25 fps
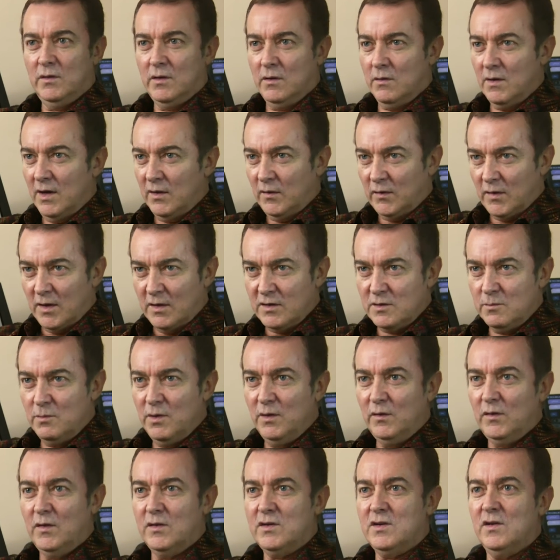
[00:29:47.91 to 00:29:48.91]
the great session
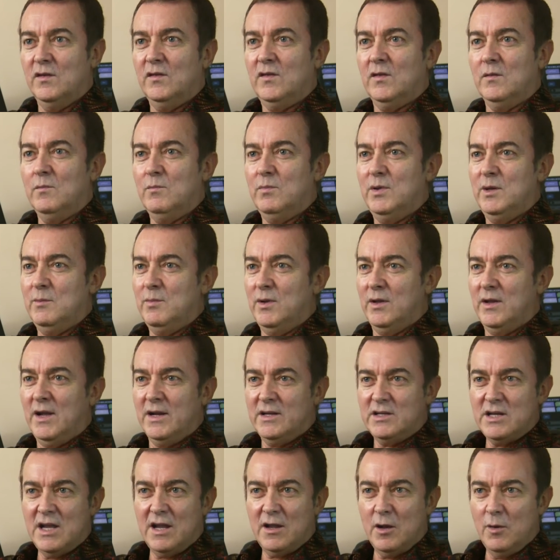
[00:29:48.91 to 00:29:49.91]
musicians and people
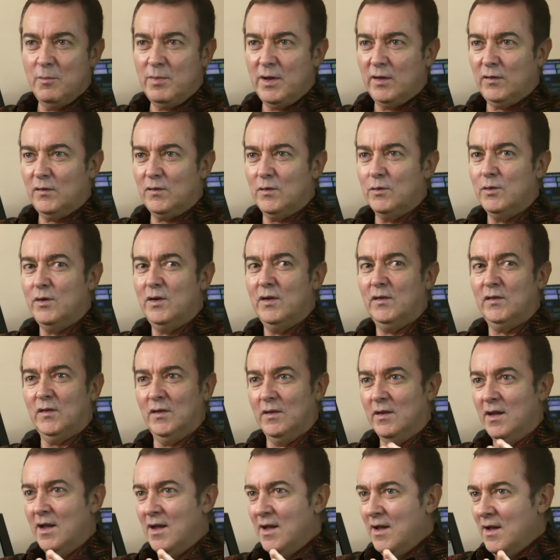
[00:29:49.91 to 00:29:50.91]
like Jaco Pastorius
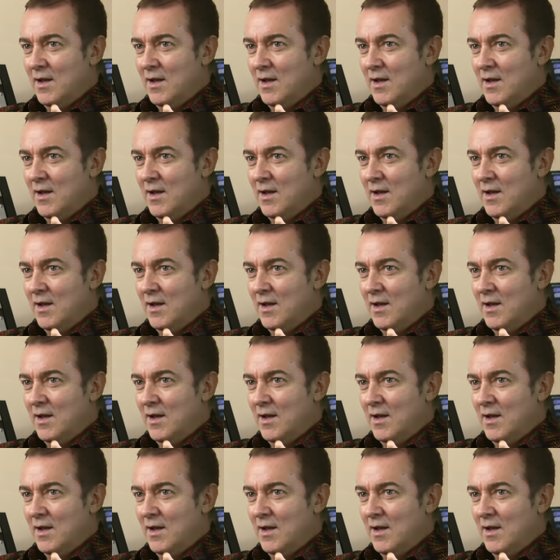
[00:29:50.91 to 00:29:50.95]
and